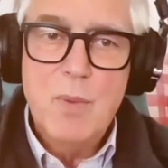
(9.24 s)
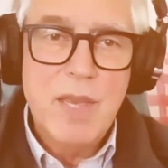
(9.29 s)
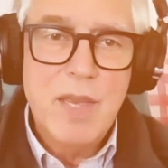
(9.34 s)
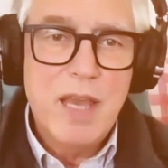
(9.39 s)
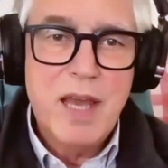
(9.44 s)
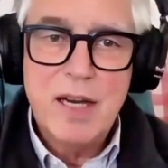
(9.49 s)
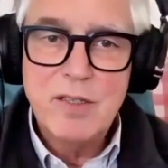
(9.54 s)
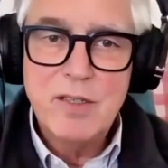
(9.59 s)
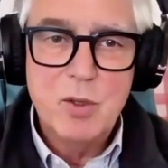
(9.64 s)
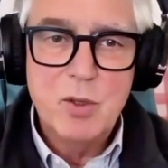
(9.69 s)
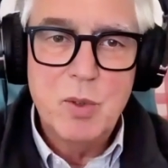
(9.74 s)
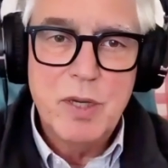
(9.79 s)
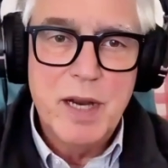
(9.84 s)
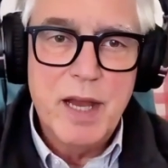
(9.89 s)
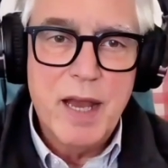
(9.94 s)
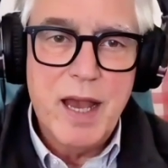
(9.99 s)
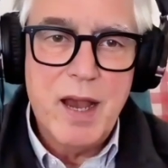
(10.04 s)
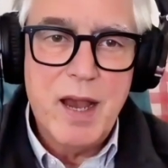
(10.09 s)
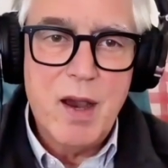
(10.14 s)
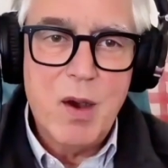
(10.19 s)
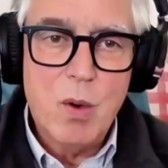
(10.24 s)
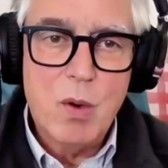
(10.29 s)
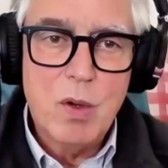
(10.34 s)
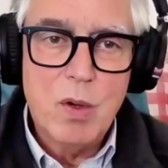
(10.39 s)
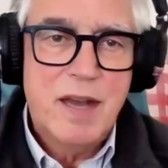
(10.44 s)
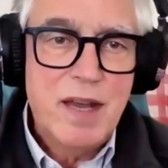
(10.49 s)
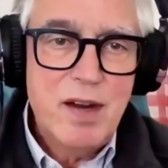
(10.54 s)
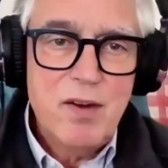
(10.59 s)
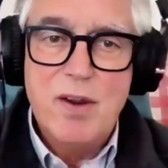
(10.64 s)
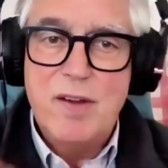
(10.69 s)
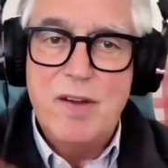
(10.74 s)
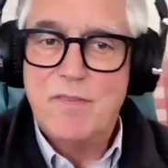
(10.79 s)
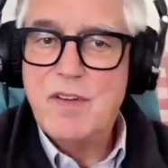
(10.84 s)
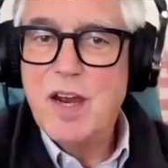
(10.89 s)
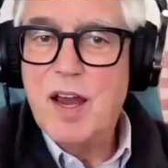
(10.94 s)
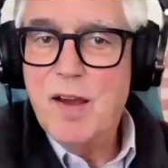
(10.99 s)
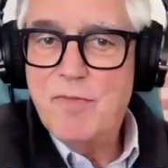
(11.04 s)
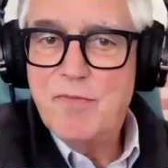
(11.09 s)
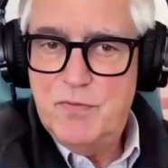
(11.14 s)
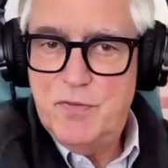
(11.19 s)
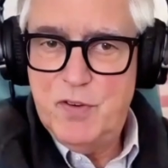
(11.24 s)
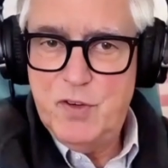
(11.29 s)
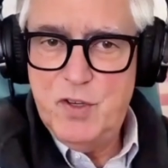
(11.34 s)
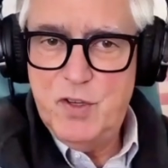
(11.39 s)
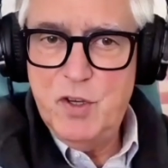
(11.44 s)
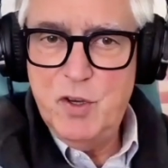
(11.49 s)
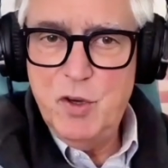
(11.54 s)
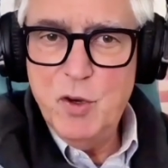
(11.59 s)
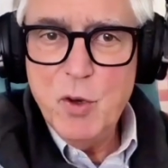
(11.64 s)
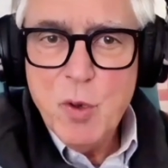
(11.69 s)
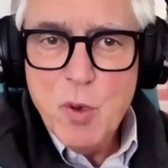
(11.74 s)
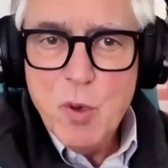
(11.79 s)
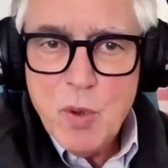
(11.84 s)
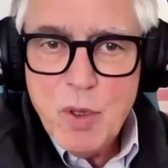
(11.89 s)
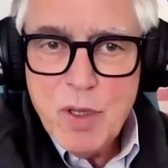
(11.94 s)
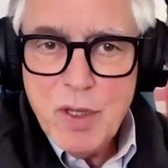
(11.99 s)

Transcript: we got to do it now. I don't have time for you.